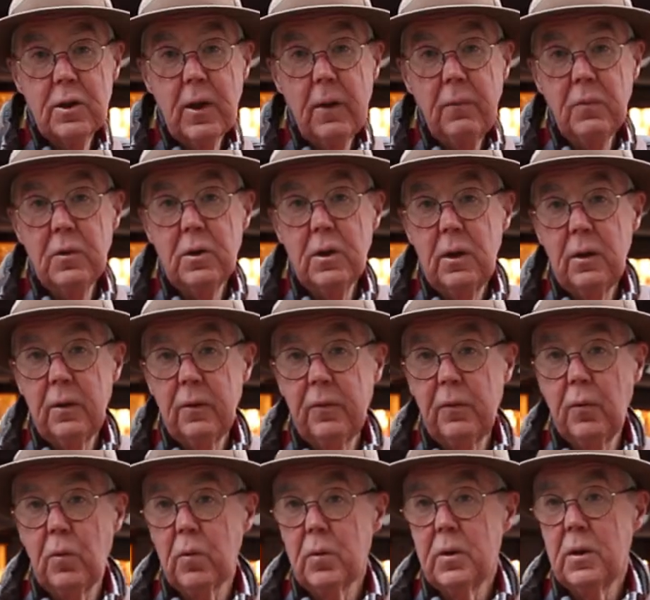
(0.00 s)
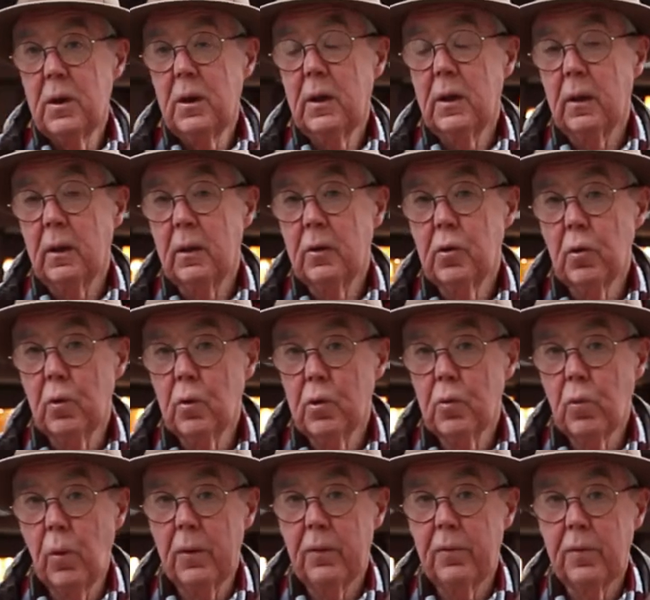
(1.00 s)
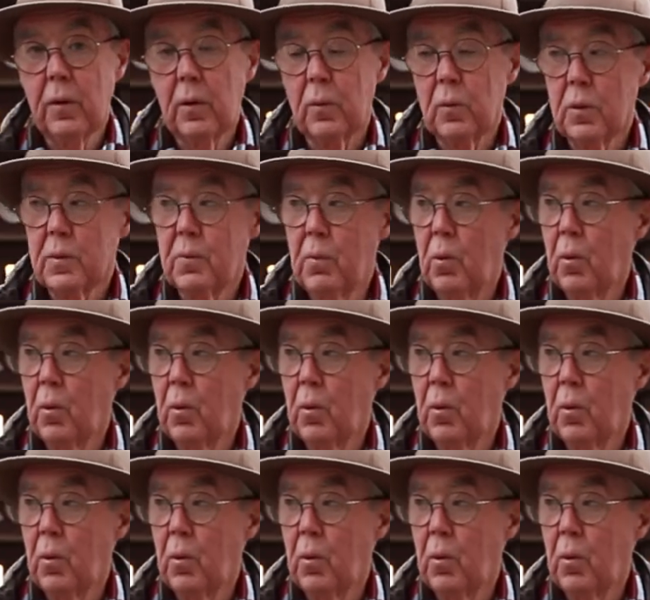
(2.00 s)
1714, George Whitefield was